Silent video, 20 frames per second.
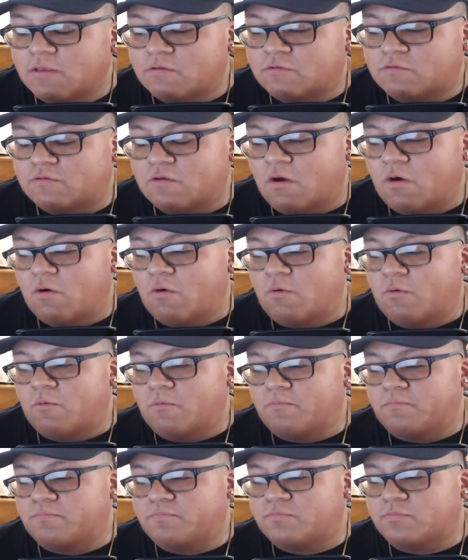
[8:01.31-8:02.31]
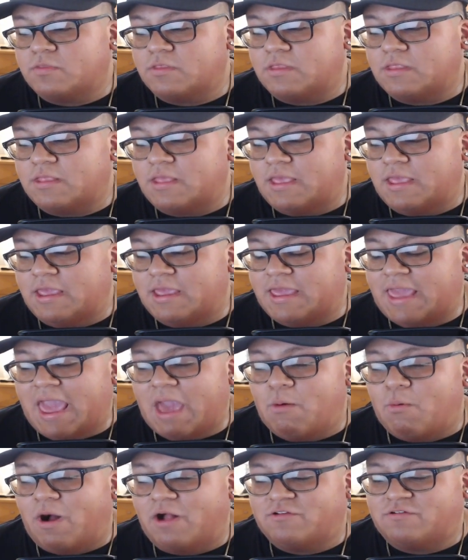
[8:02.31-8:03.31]
So, he
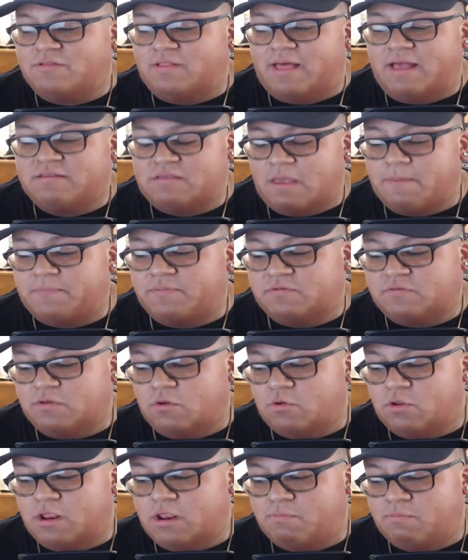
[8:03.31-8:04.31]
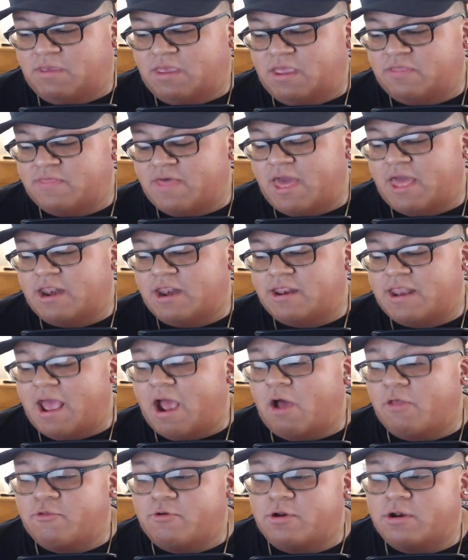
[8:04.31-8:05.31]
can't watch the last episode. And being that
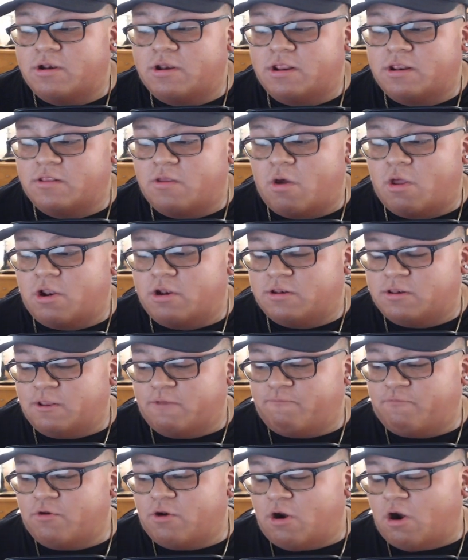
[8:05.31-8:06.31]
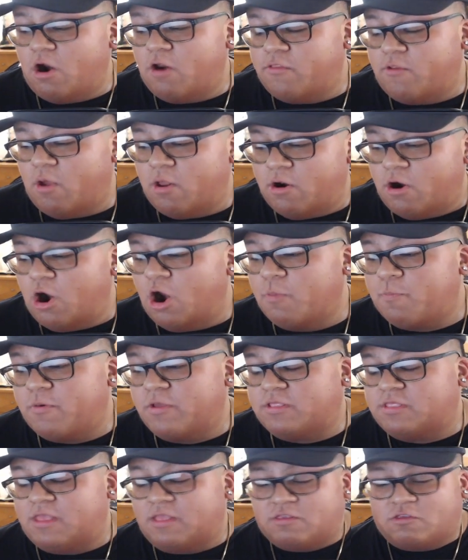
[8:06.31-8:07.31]
now they're on a different Earth, they're on Earth,
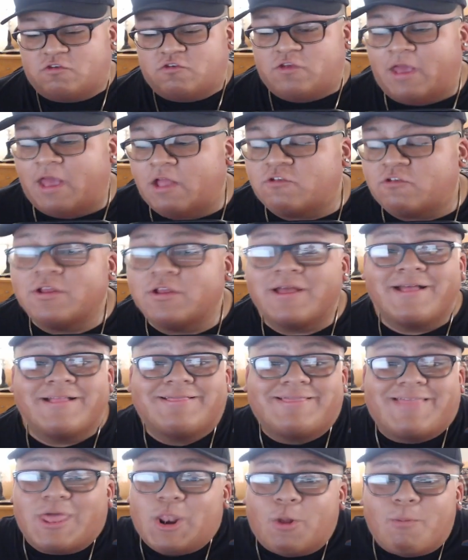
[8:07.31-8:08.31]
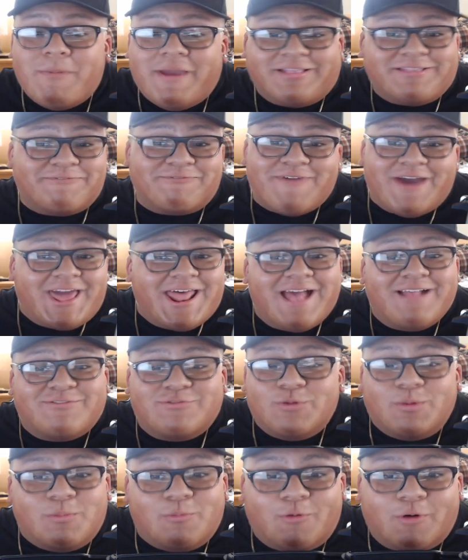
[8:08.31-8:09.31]
but things have changed, they don't make the Fatheads
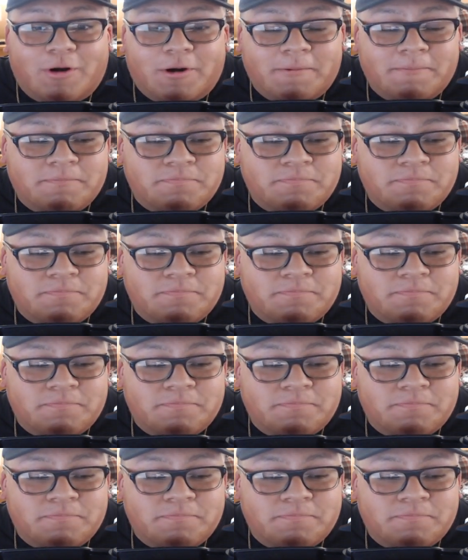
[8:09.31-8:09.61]
no more.